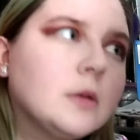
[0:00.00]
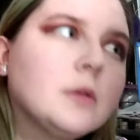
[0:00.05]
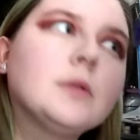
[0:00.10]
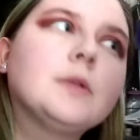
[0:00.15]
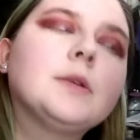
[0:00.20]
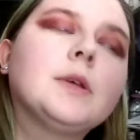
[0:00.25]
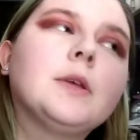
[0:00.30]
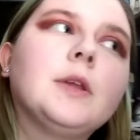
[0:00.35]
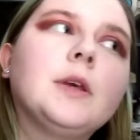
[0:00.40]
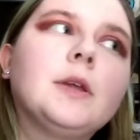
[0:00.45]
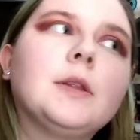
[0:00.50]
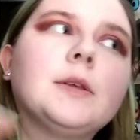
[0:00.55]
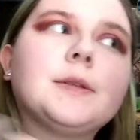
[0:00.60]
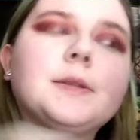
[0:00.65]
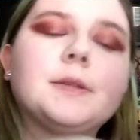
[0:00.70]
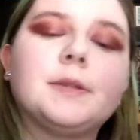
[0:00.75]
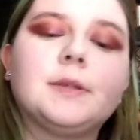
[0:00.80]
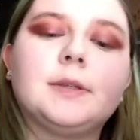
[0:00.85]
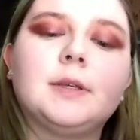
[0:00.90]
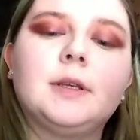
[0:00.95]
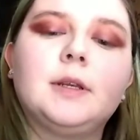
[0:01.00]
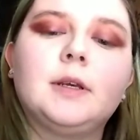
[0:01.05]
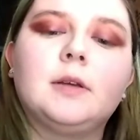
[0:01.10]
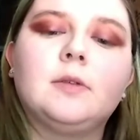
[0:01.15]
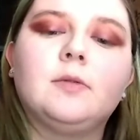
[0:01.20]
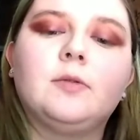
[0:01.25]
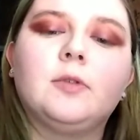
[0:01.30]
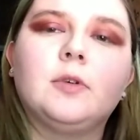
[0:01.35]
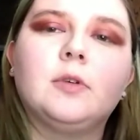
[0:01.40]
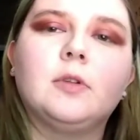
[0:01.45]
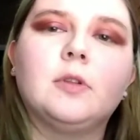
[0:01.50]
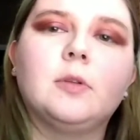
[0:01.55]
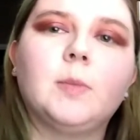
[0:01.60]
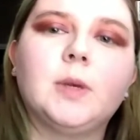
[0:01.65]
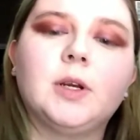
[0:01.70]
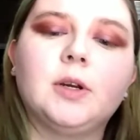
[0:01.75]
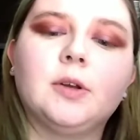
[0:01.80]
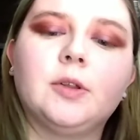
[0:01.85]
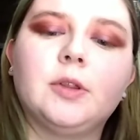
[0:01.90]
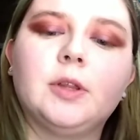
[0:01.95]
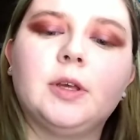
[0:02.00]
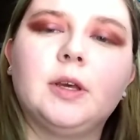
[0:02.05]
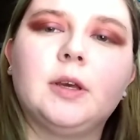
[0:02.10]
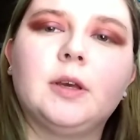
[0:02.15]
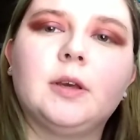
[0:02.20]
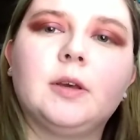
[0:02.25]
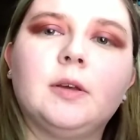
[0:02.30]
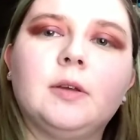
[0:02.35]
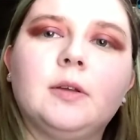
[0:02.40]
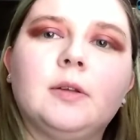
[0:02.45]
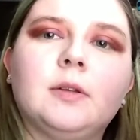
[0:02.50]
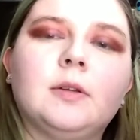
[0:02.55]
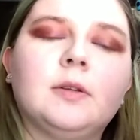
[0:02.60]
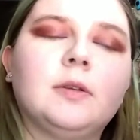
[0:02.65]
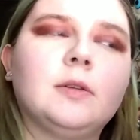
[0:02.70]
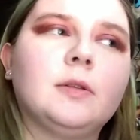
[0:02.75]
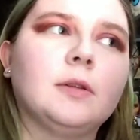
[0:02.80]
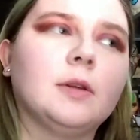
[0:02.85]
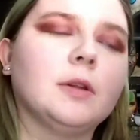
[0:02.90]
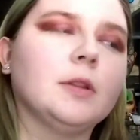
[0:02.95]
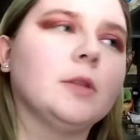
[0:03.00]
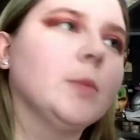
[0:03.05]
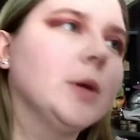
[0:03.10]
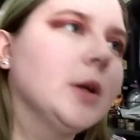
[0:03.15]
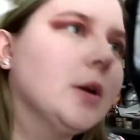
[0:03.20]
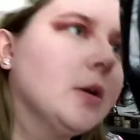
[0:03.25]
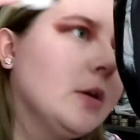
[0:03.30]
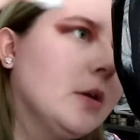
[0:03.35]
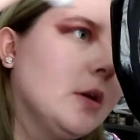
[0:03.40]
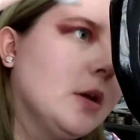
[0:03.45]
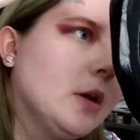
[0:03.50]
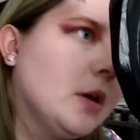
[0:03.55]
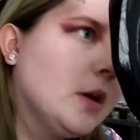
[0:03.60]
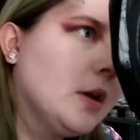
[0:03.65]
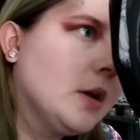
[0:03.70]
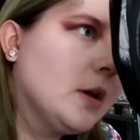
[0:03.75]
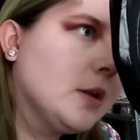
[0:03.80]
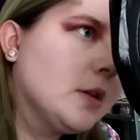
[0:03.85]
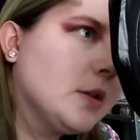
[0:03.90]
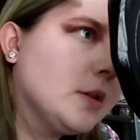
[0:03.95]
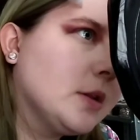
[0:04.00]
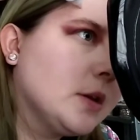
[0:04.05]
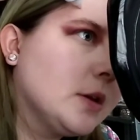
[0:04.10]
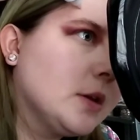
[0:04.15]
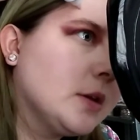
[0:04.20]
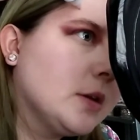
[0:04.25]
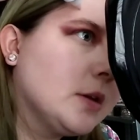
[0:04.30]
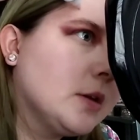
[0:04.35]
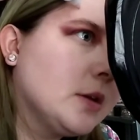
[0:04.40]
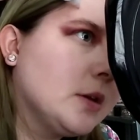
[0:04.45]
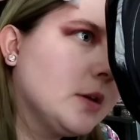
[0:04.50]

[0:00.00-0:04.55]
So I think this sitting in front of the mirror thing, not the mirror, the